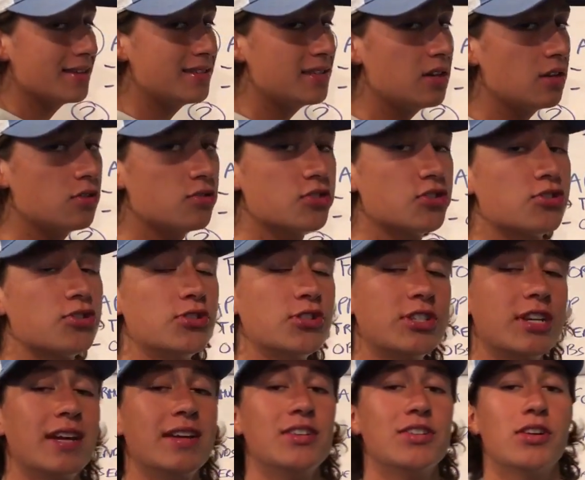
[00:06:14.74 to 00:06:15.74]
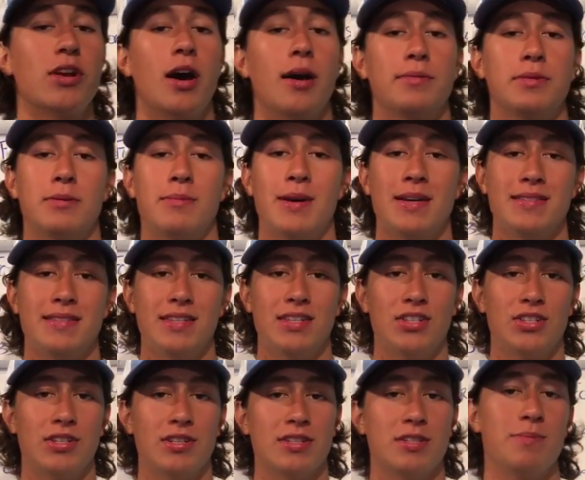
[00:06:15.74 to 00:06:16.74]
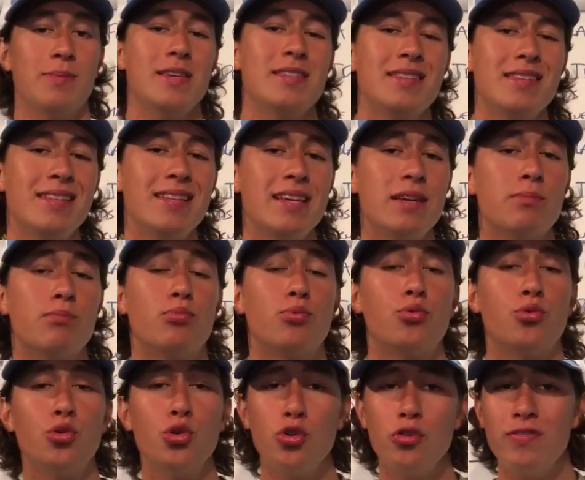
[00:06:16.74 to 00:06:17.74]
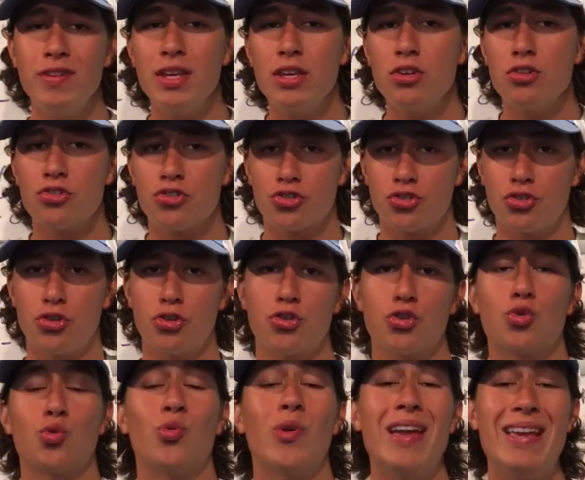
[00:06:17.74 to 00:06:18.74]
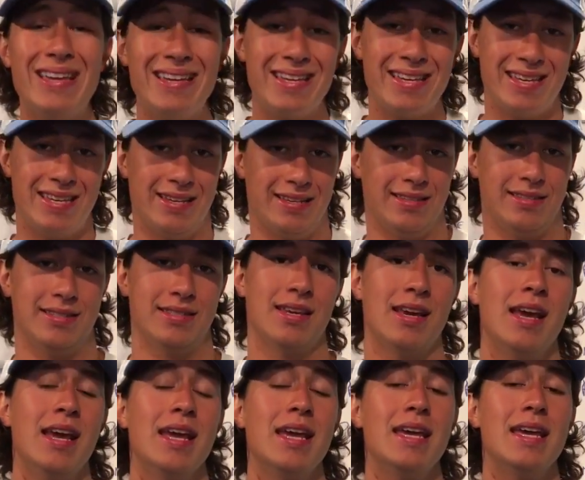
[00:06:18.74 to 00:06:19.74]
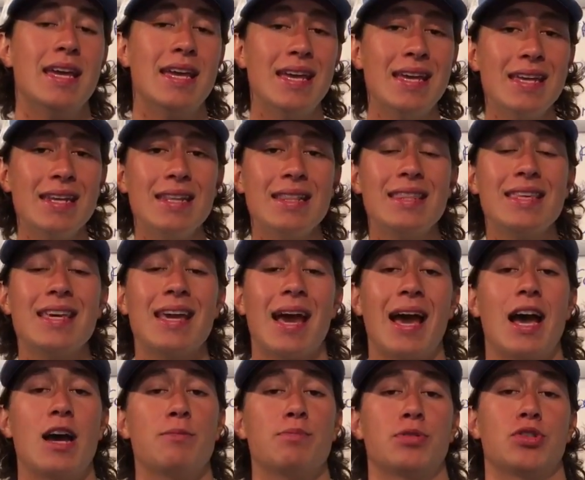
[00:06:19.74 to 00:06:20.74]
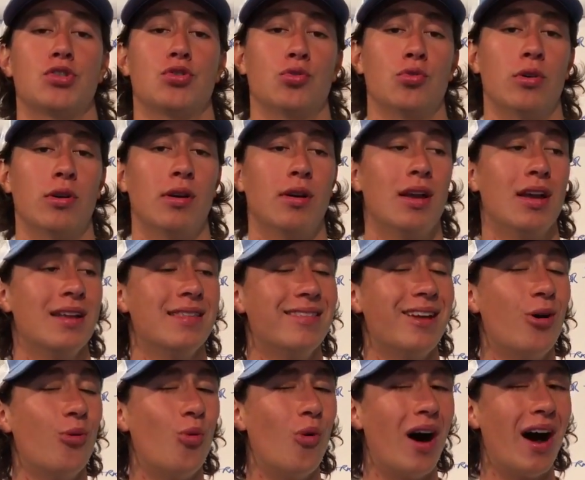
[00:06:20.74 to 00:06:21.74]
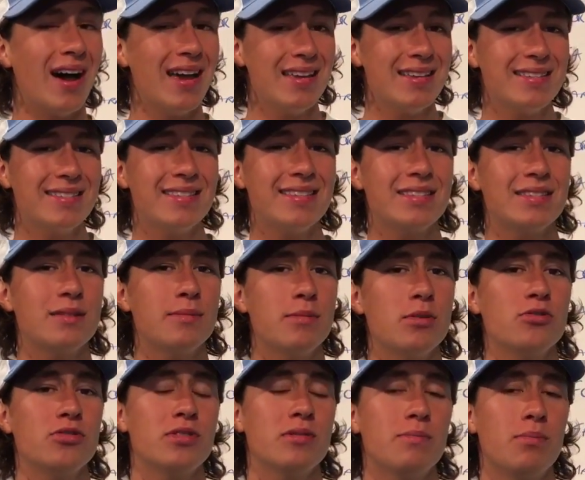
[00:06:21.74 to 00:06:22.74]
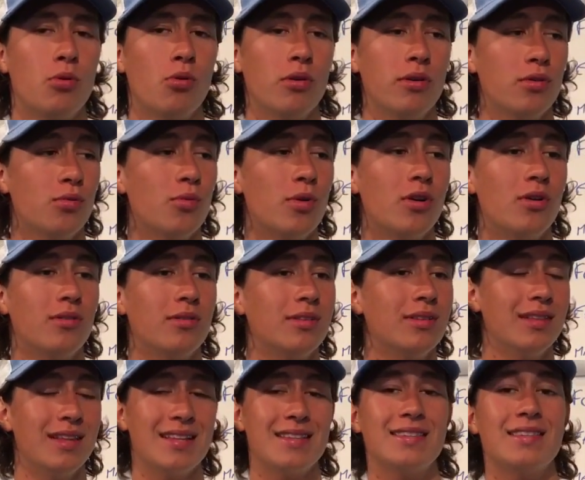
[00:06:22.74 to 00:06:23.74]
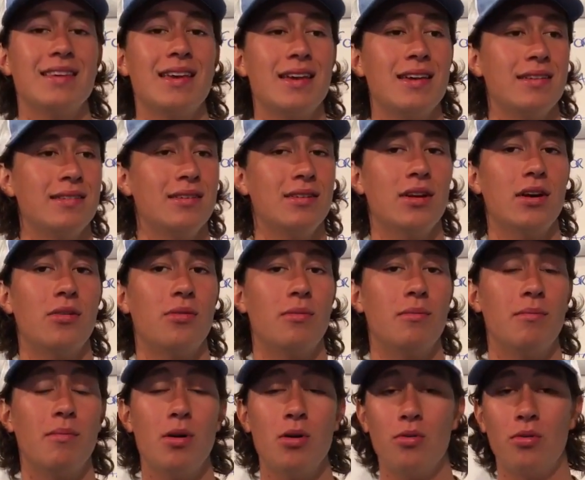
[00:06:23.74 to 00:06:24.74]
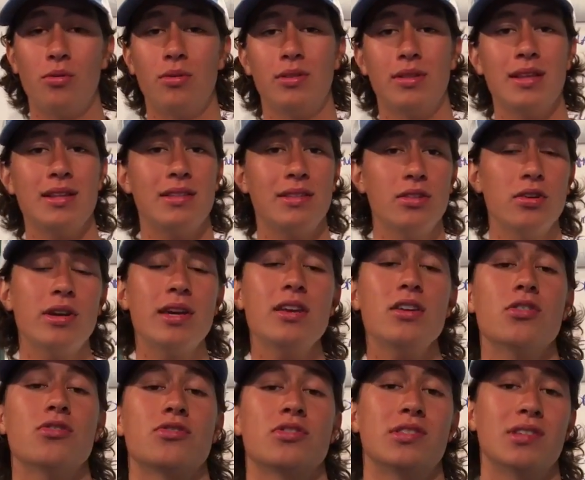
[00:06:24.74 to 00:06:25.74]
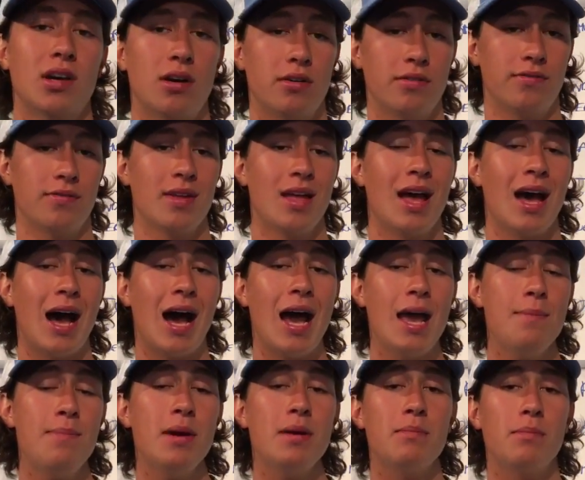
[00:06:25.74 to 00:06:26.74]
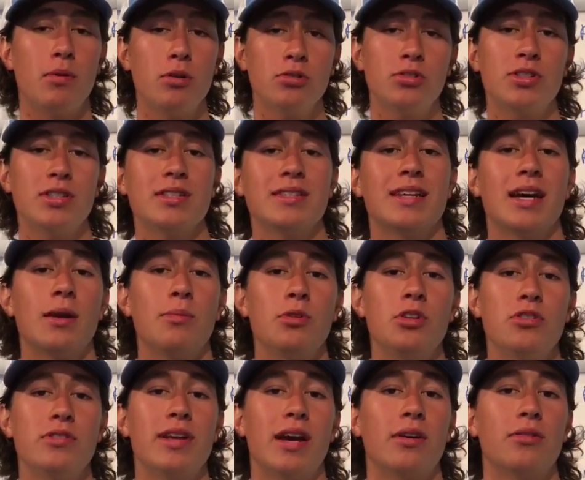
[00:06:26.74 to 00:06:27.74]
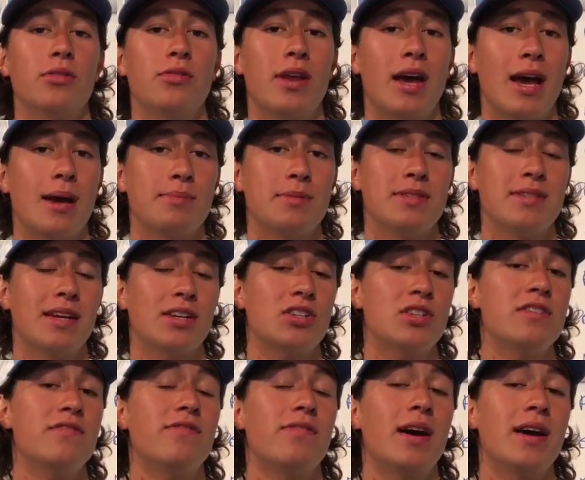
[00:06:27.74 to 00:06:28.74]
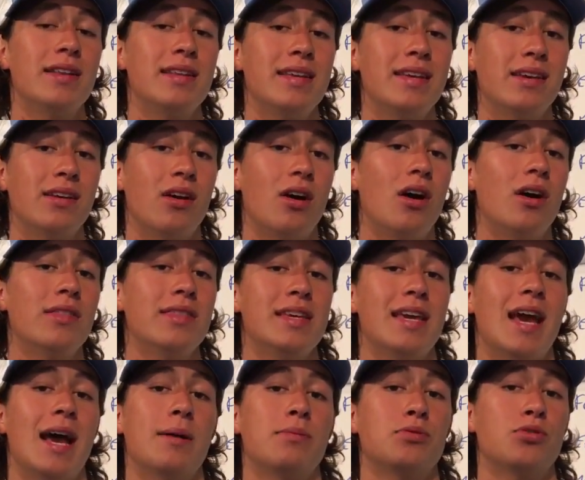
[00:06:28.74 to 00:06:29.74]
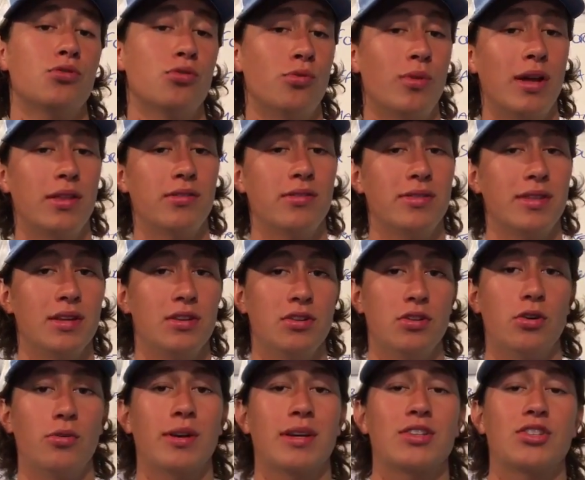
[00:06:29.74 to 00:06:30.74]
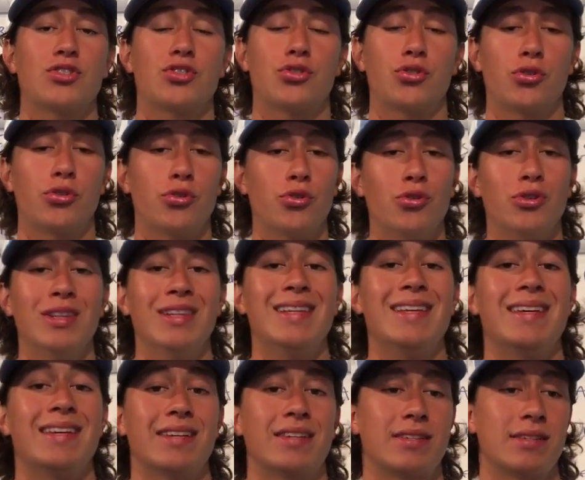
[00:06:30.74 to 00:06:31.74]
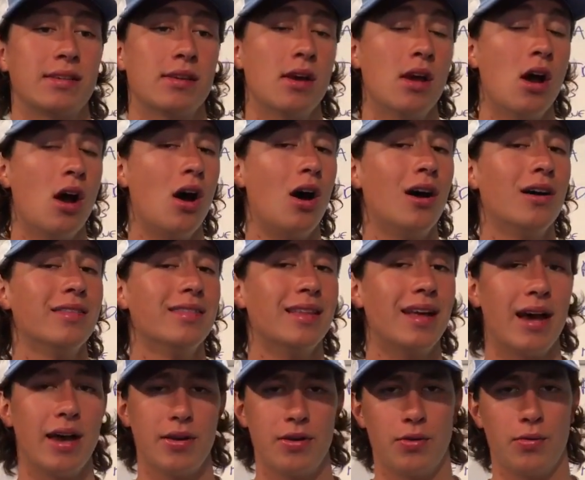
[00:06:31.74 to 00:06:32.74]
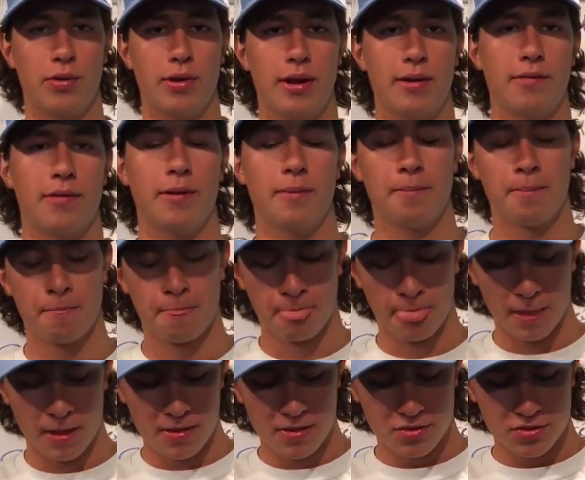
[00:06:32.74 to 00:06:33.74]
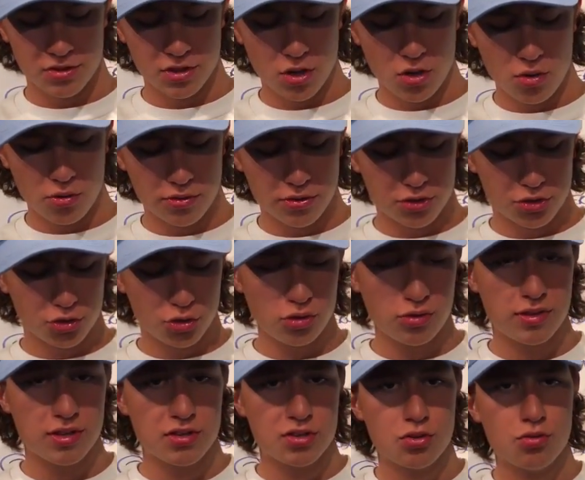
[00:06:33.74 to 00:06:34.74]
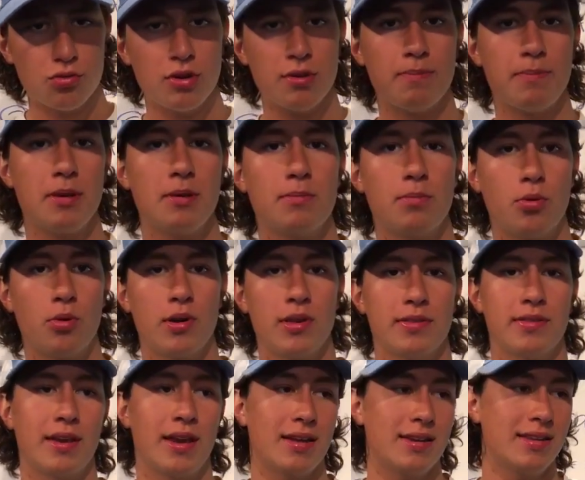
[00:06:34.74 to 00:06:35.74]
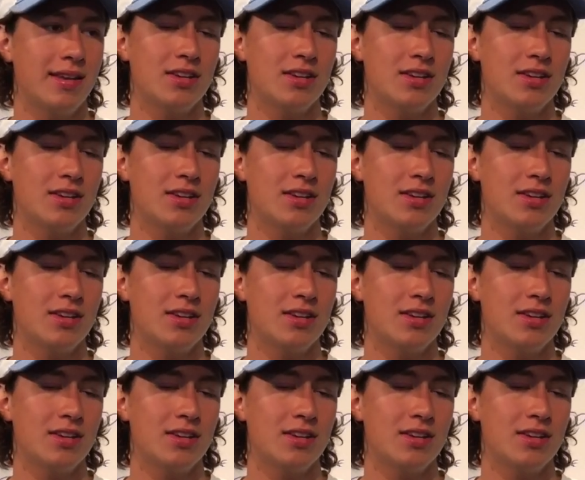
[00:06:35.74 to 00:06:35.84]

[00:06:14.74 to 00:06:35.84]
SEO is search engine optimization. It's basically improving your search rankings in the App Store. Now, why is this the most important? Well, let's say, look at yourself. I bet most of the time when you download apps, it's actually finding it on the App Store rather than, external links online or whatever. So the truth is you want to pinpoint that.